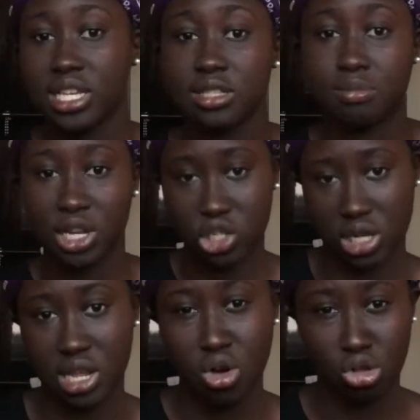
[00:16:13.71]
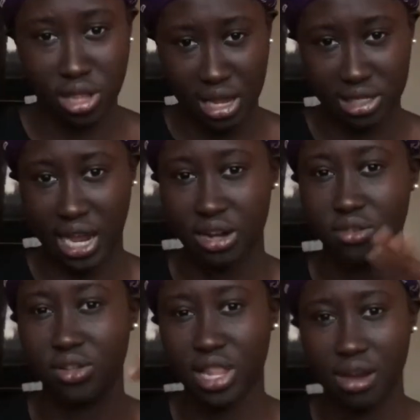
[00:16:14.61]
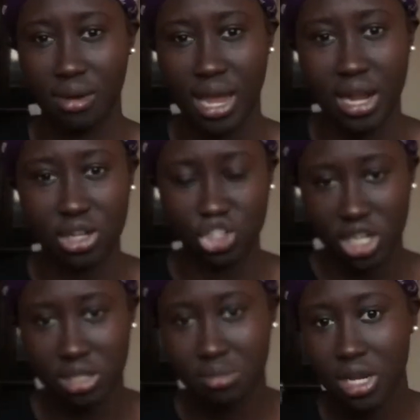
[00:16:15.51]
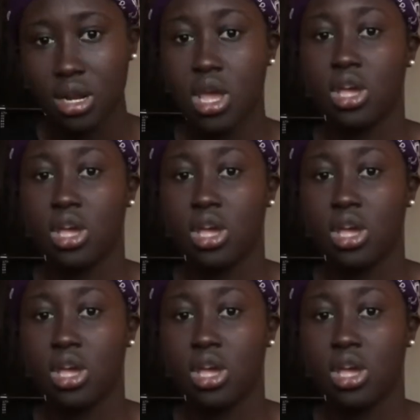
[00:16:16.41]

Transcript: especially on that side of clearing and adjustment.